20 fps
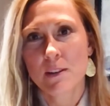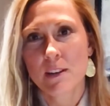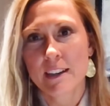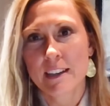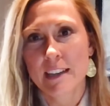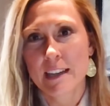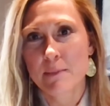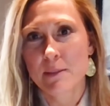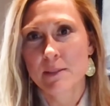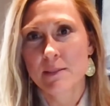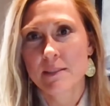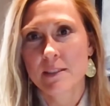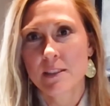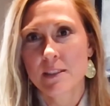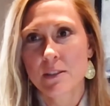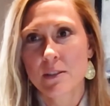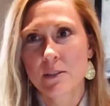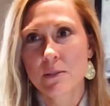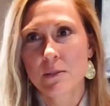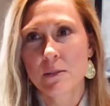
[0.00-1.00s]
are able
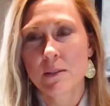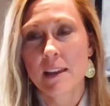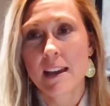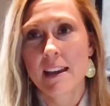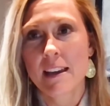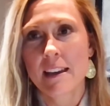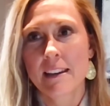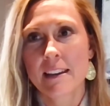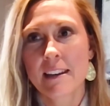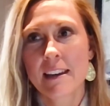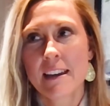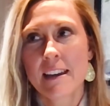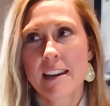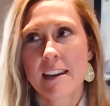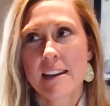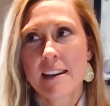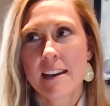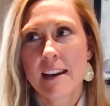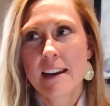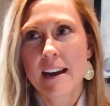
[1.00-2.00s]
to then
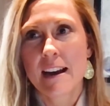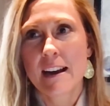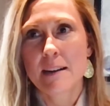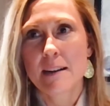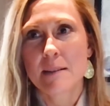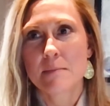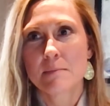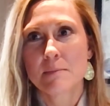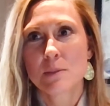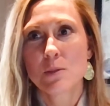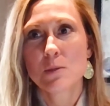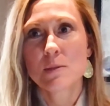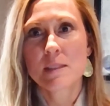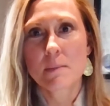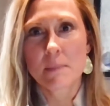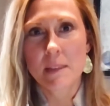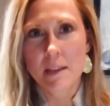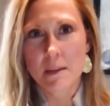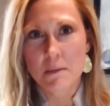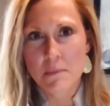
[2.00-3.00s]
do
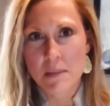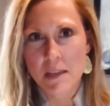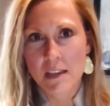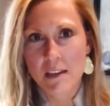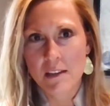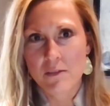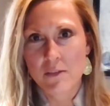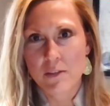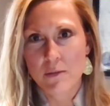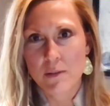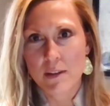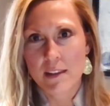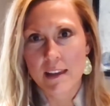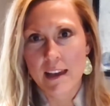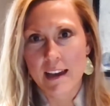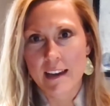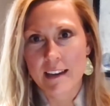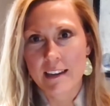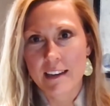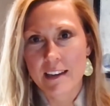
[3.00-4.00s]
something meaningful with
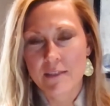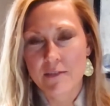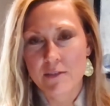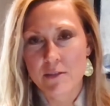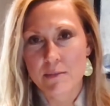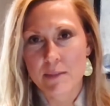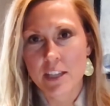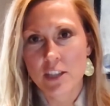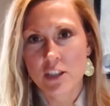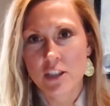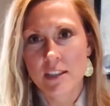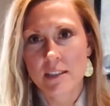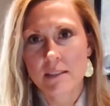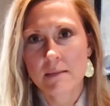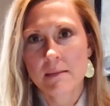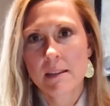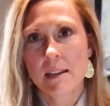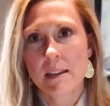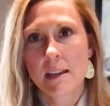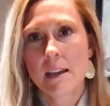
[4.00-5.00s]
that information,
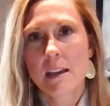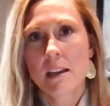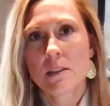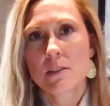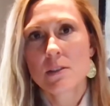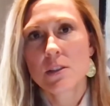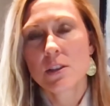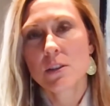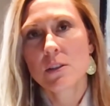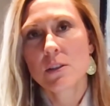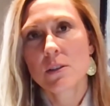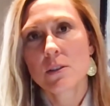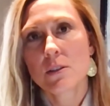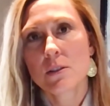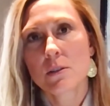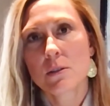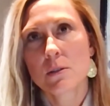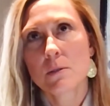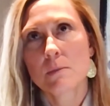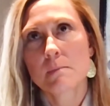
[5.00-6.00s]

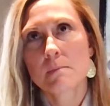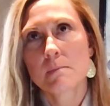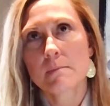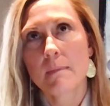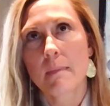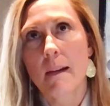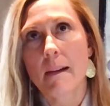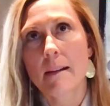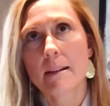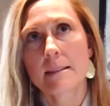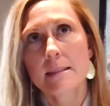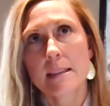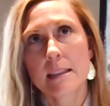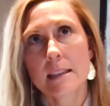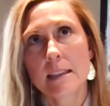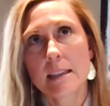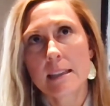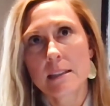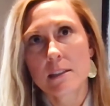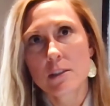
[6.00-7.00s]
to
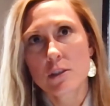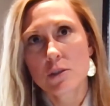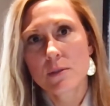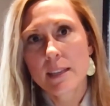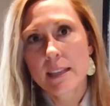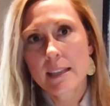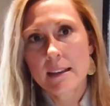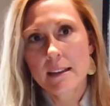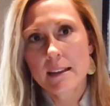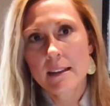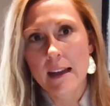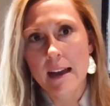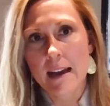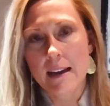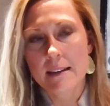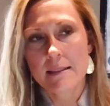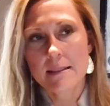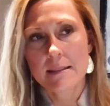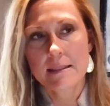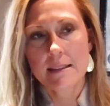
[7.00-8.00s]
sitting in a training
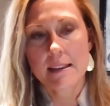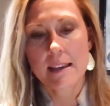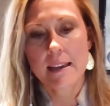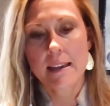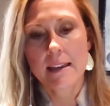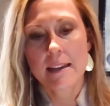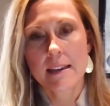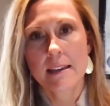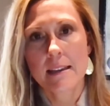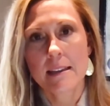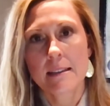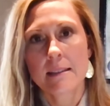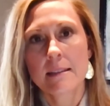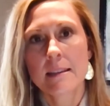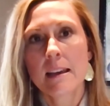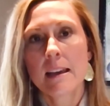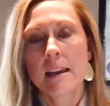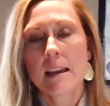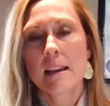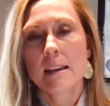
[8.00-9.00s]
class and
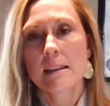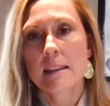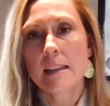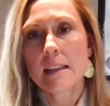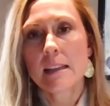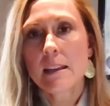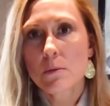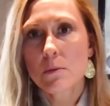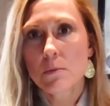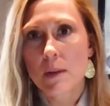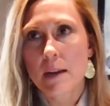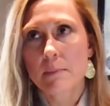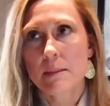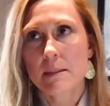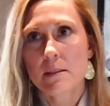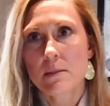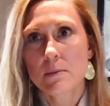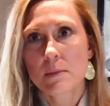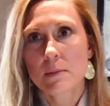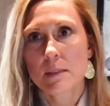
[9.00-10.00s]
needing reps
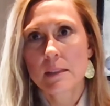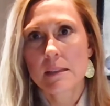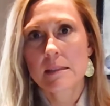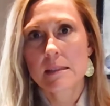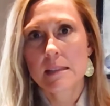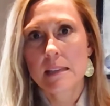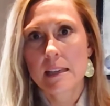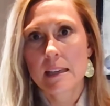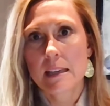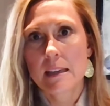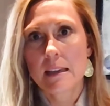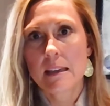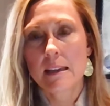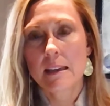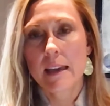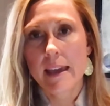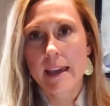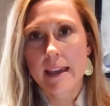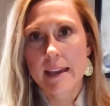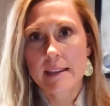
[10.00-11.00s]
to really see
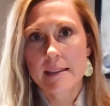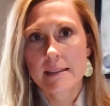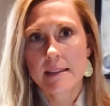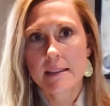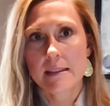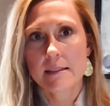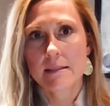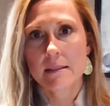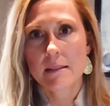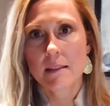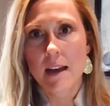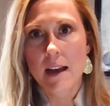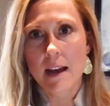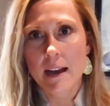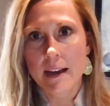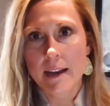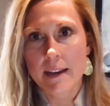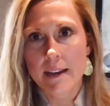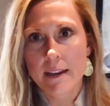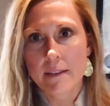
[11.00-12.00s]
cases
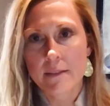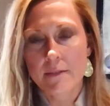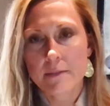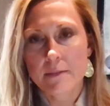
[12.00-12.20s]
live